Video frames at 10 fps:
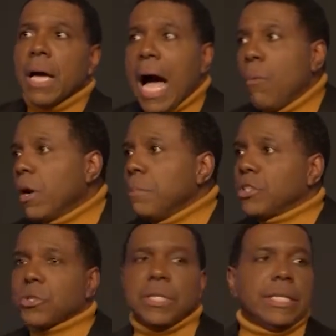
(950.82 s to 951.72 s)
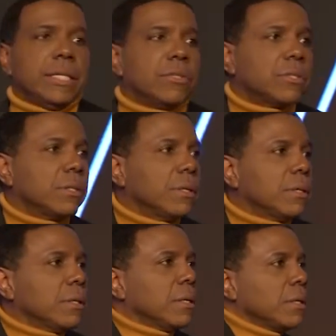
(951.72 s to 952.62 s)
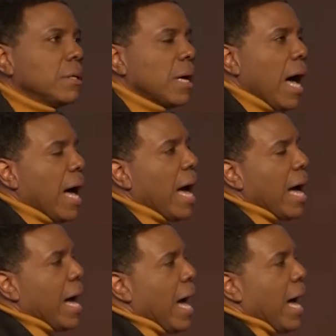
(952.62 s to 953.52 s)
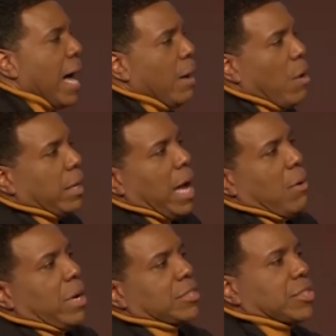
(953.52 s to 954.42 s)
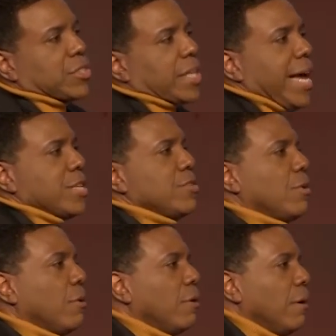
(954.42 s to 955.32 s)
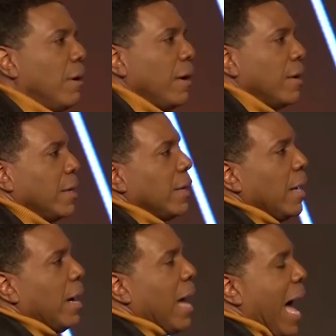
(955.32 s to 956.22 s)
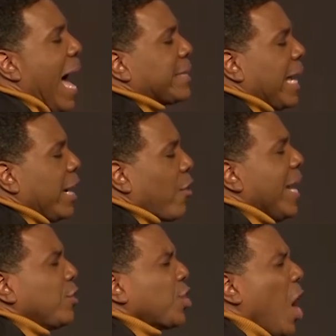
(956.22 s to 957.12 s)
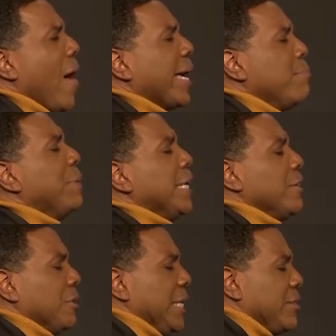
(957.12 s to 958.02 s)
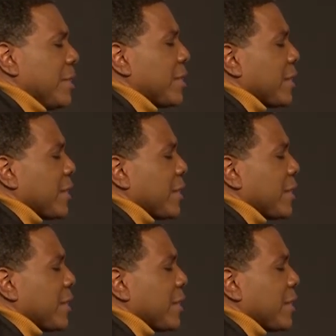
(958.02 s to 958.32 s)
I want to meet your needs. I want to sustain you. I take great joy in meeting your needs and